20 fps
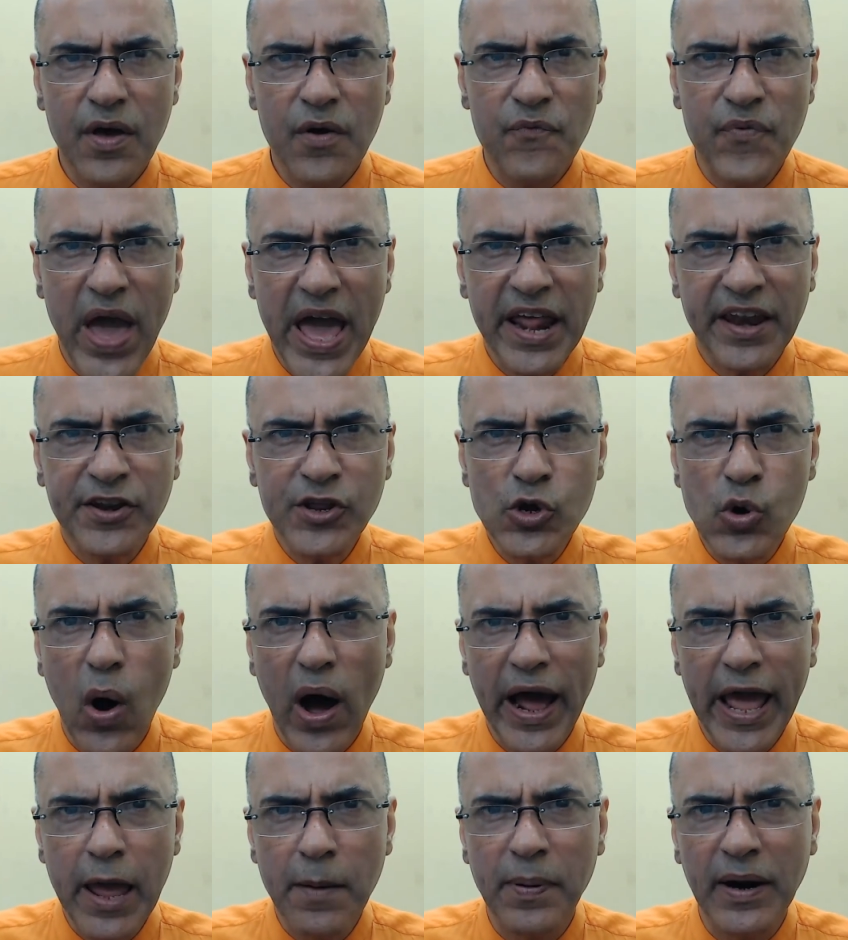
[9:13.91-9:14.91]
where you
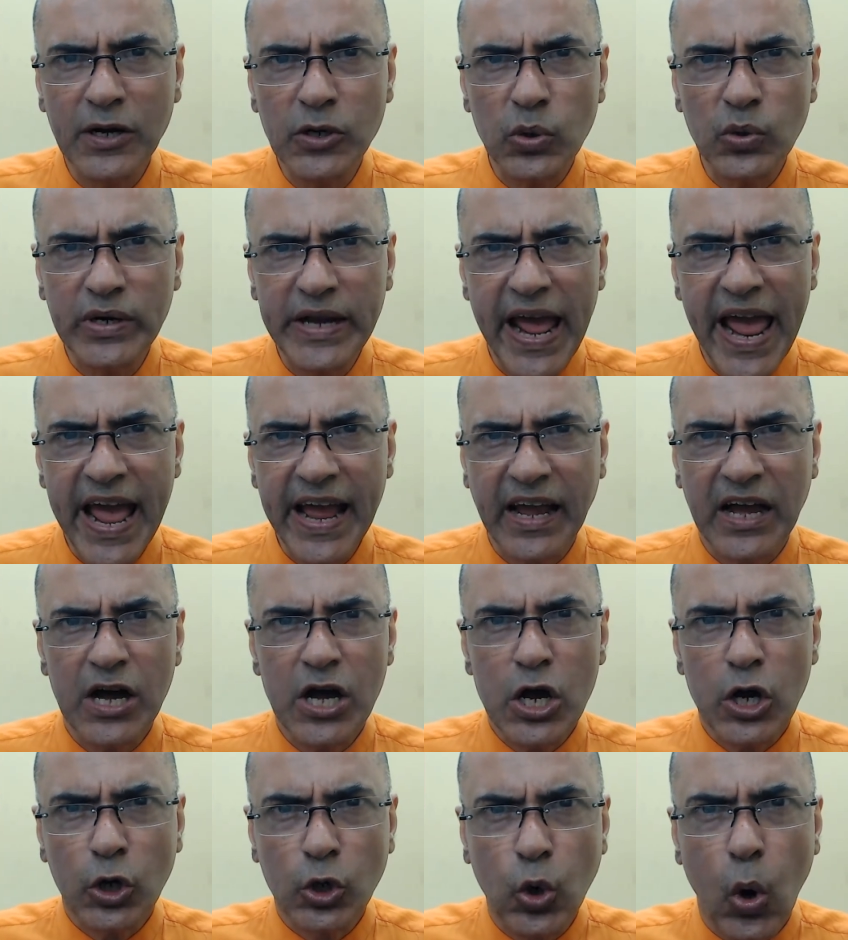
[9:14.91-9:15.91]
are able to take
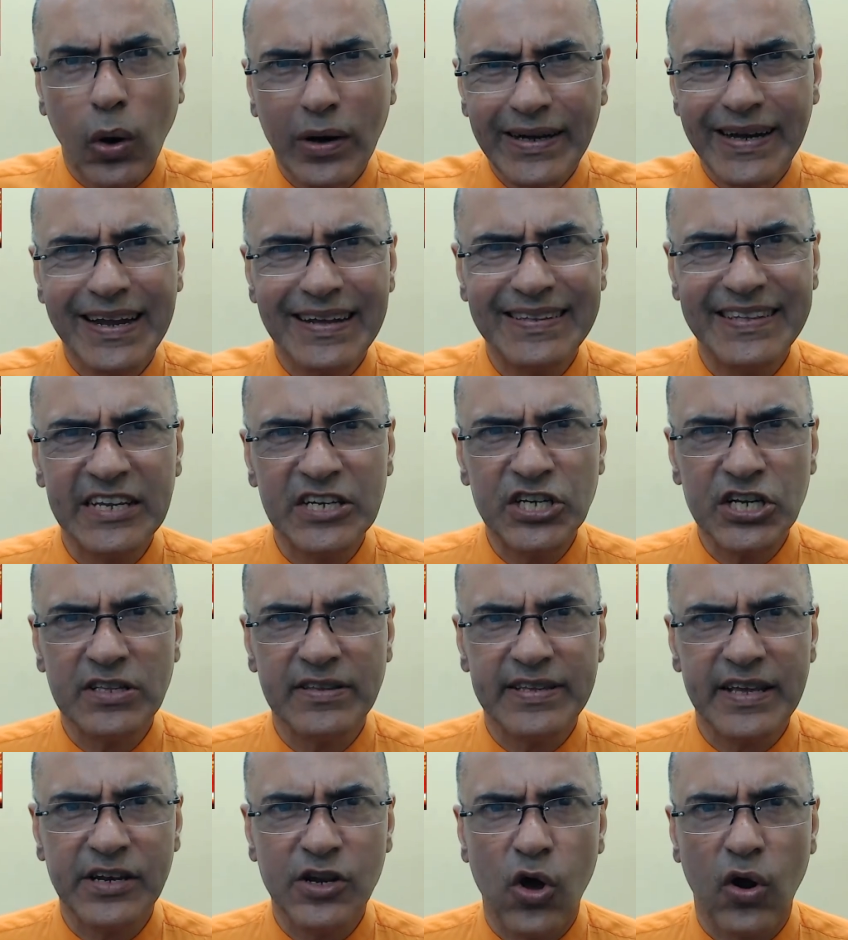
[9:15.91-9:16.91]
good
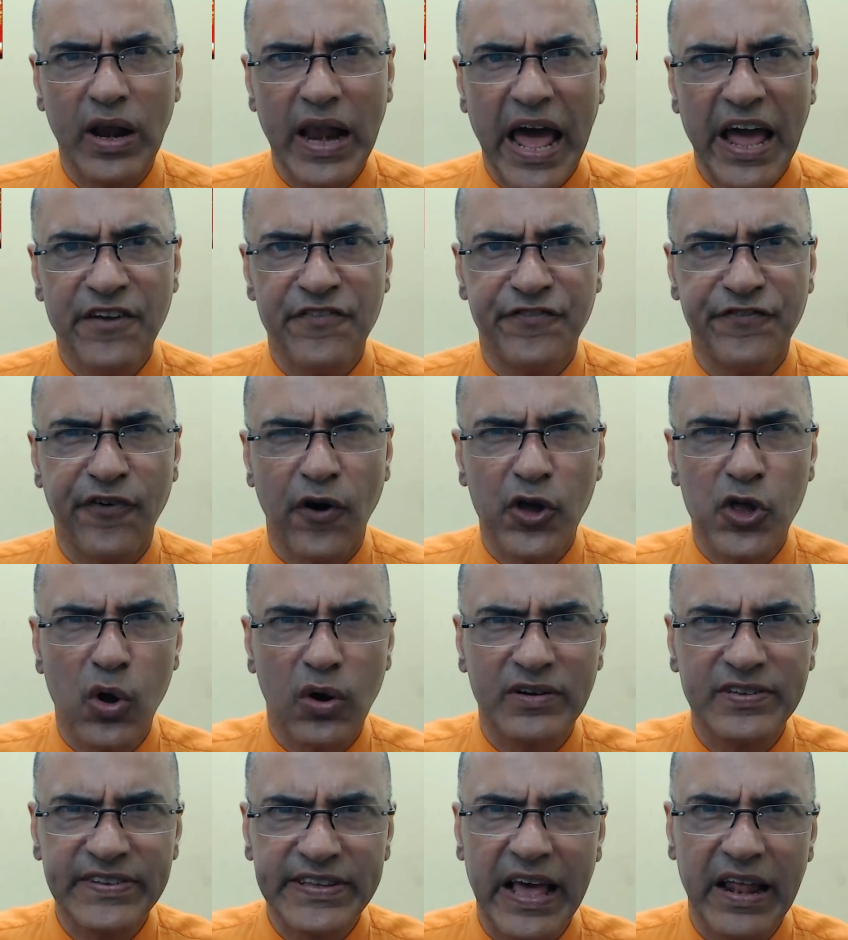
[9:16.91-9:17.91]
decisions in your life for
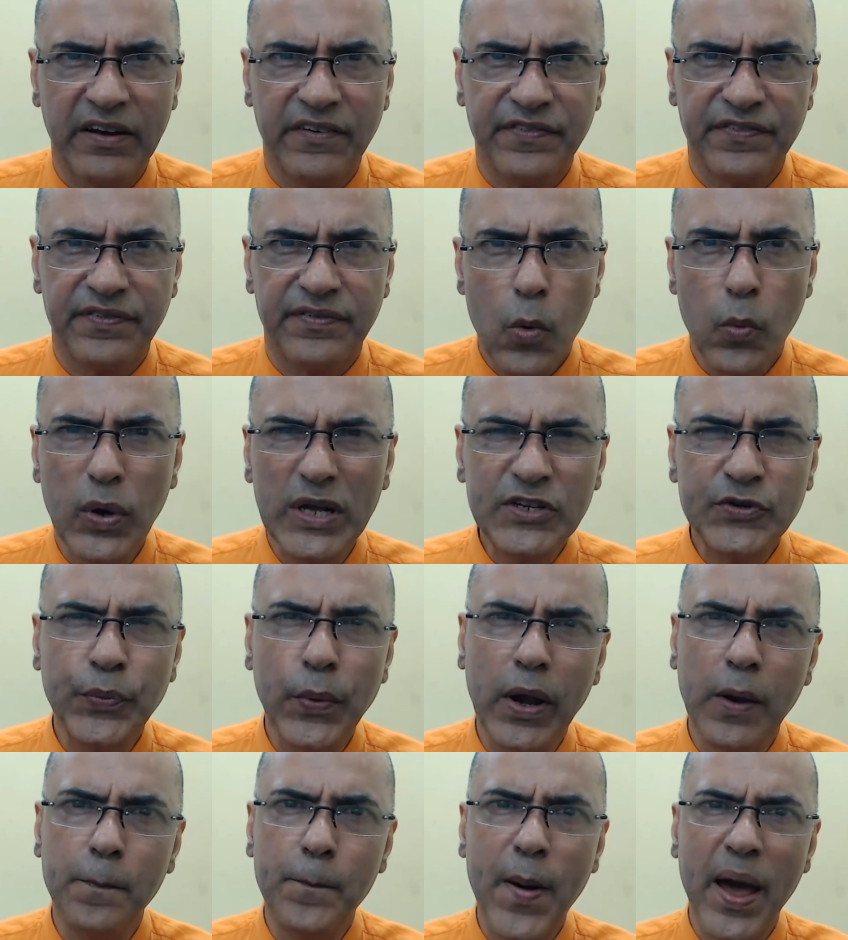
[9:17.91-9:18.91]
yourself, which
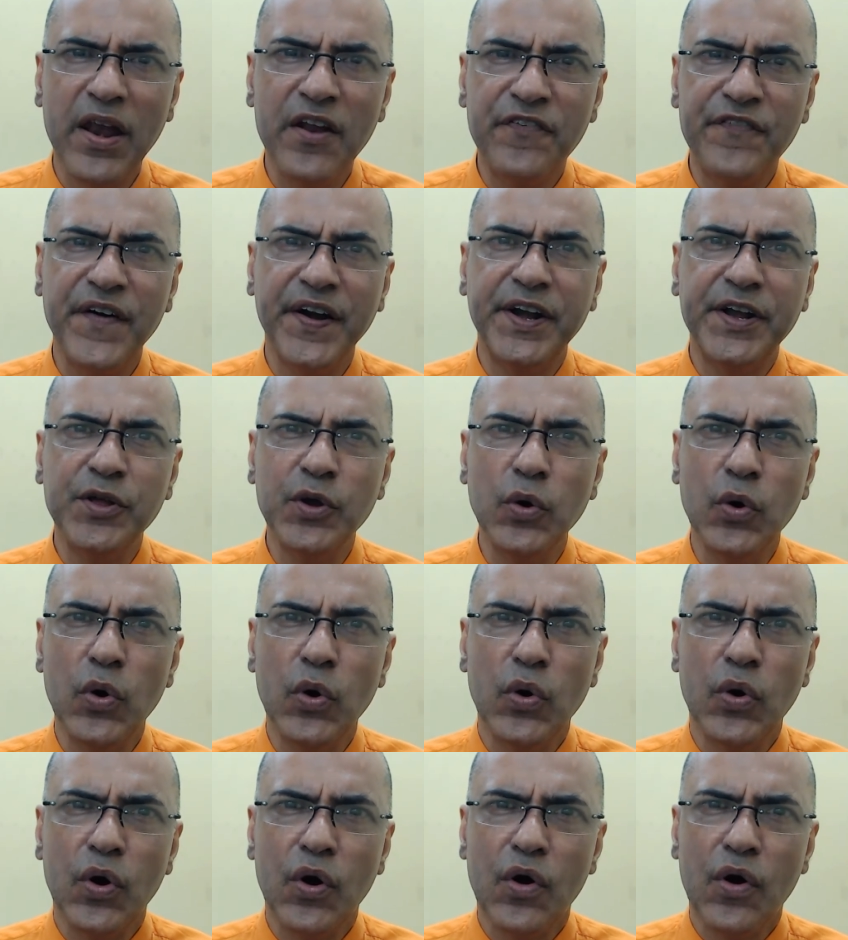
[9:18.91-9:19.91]
will benefit
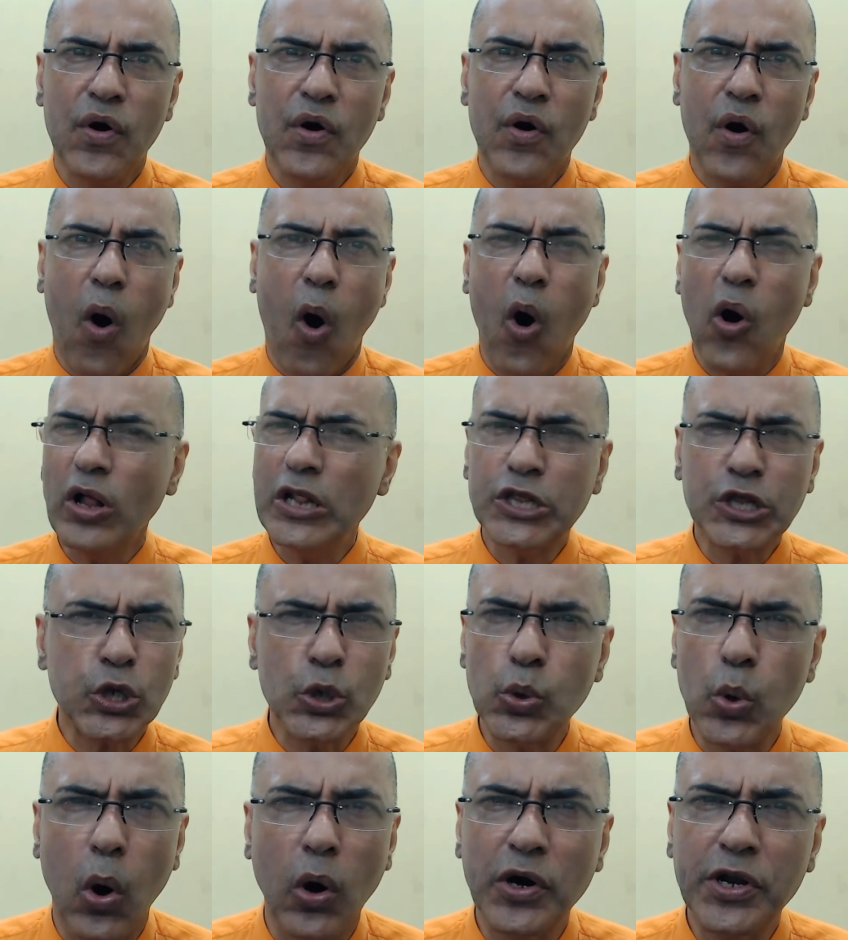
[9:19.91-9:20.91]
you all
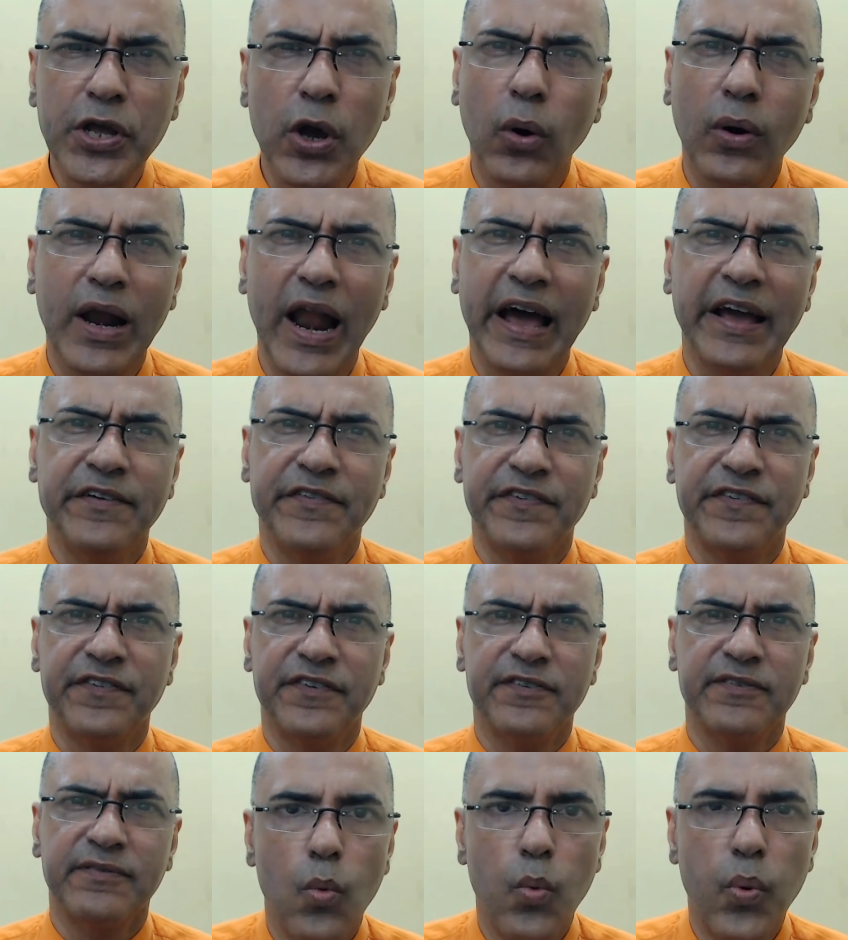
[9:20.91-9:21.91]
throughout your life.